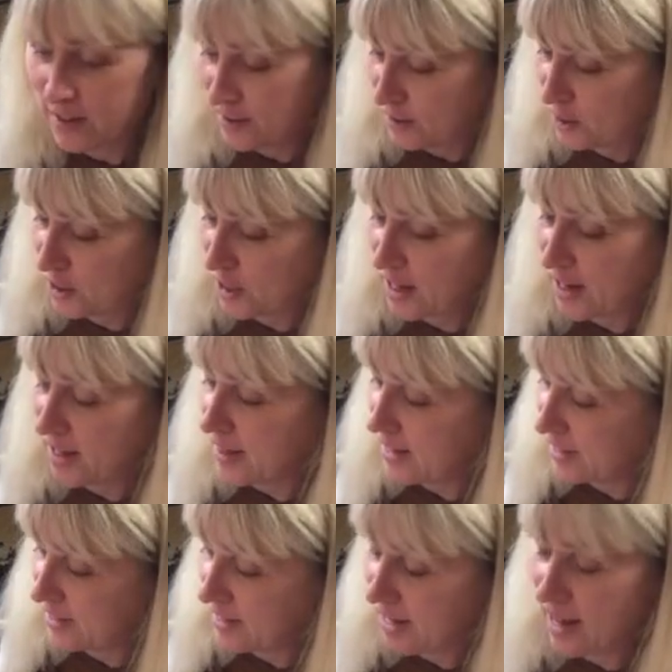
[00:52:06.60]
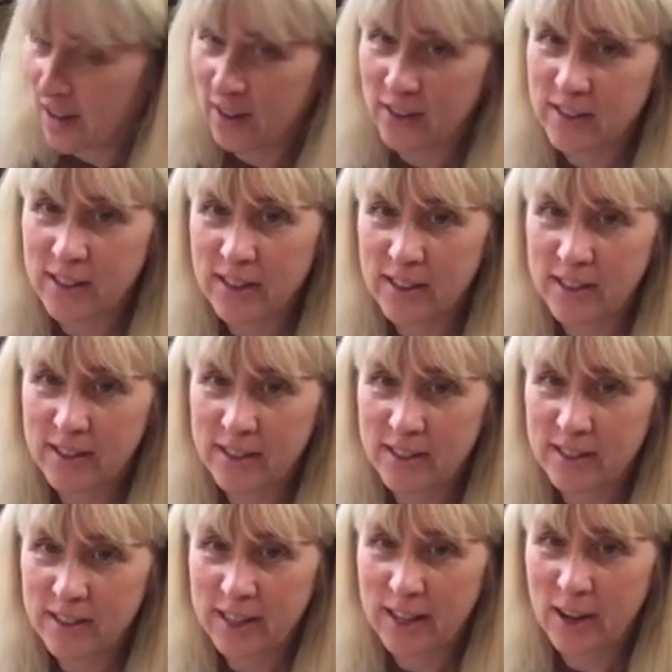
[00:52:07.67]
Check this out.
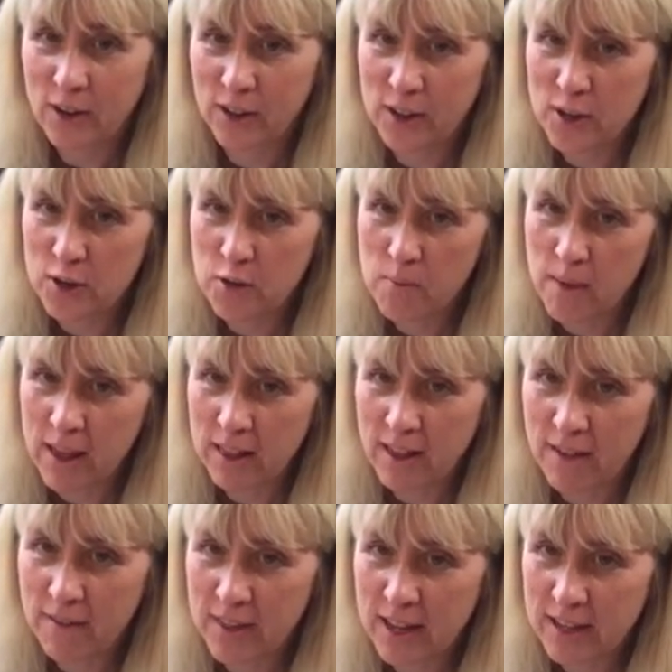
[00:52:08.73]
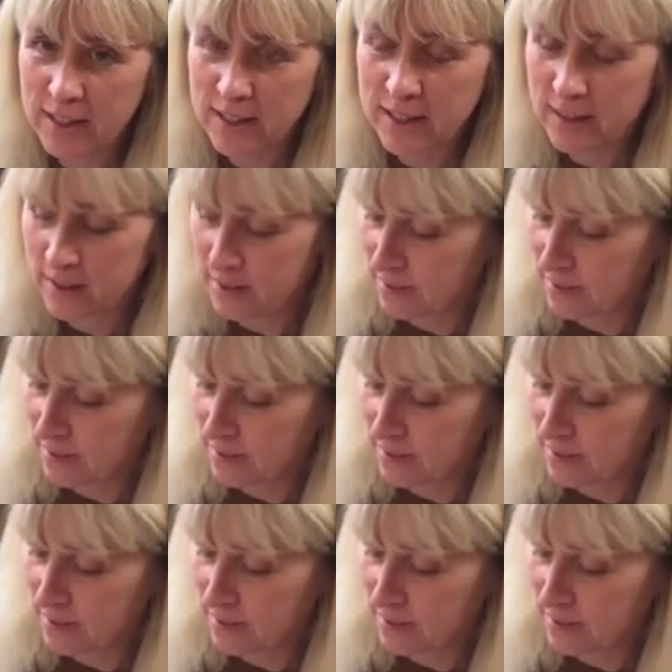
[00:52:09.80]
Carolyn, you may love this.